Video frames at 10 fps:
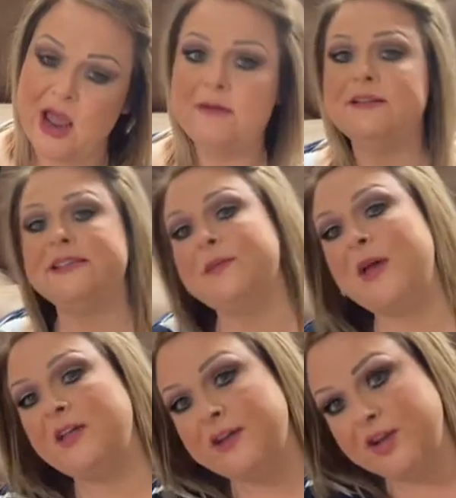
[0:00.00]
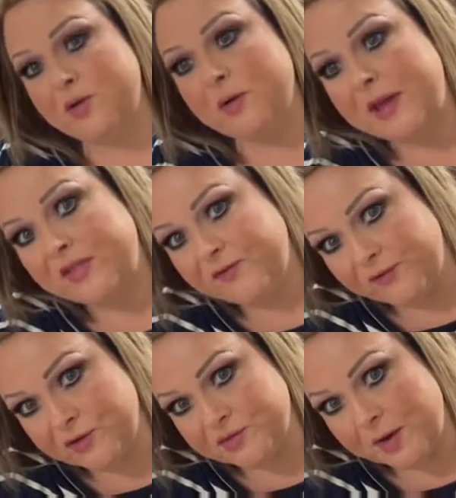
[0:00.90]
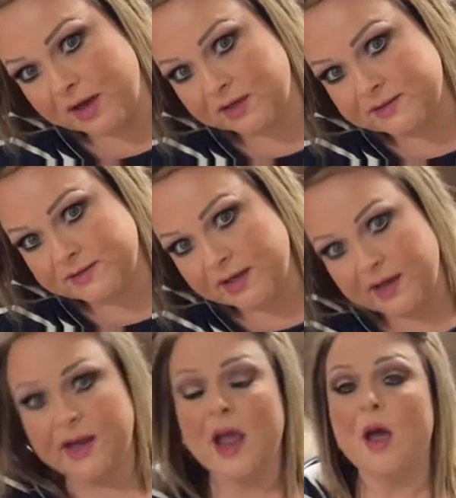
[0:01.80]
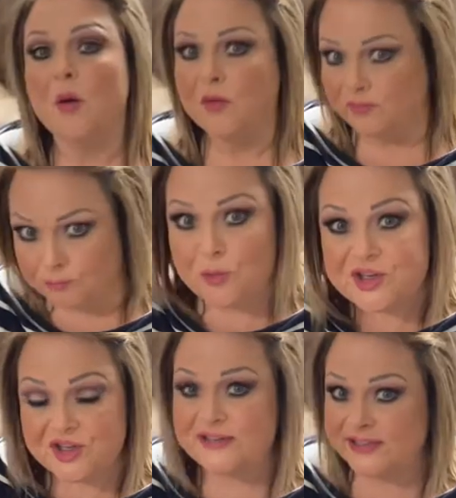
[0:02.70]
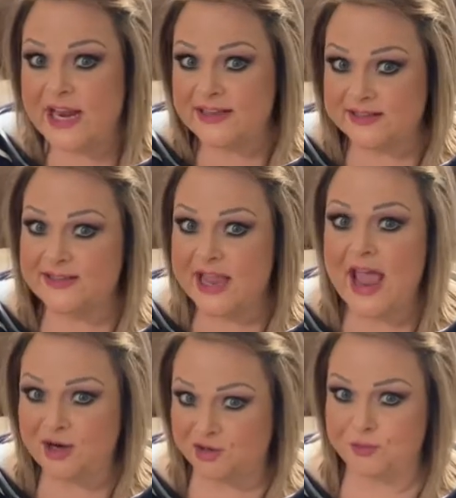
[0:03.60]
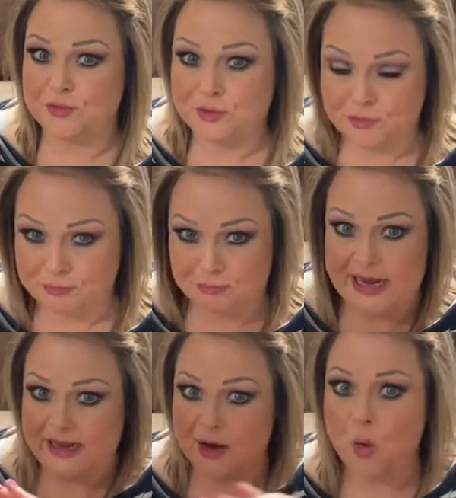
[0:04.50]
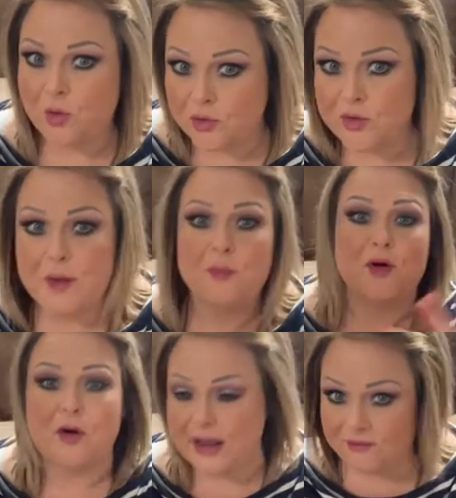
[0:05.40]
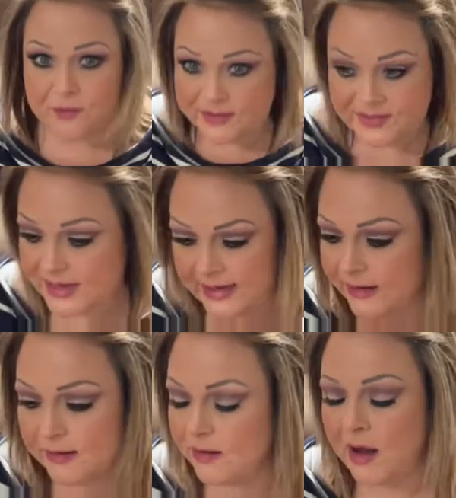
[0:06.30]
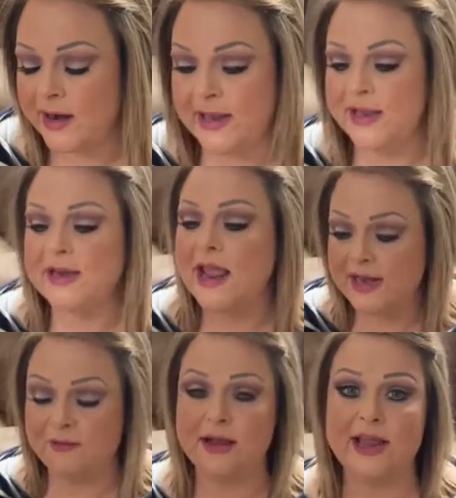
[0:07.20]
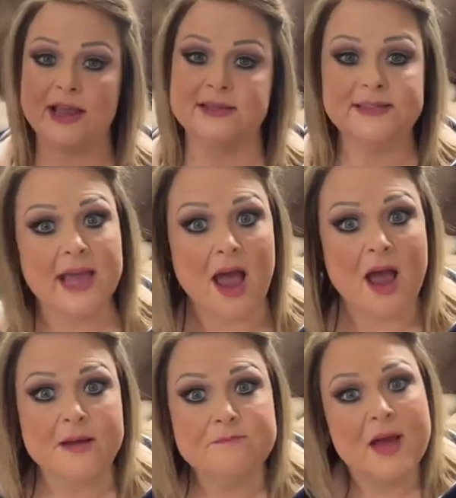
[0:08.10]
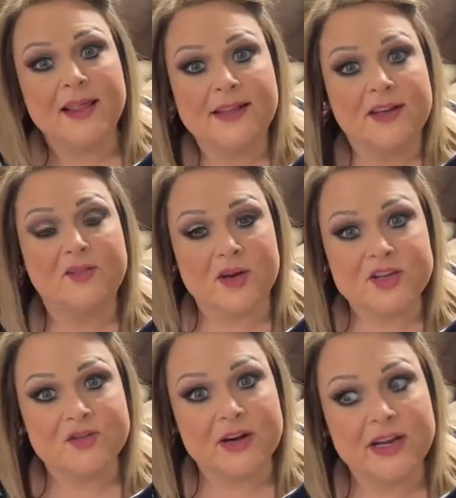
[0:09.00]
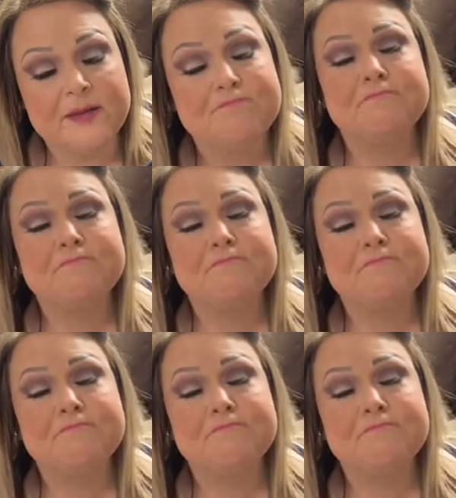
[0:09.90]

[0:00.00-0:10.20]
I was emailing you about the first box, which states the actual like order number, everything on it. Anyways, yeah, I'm a little frustrated.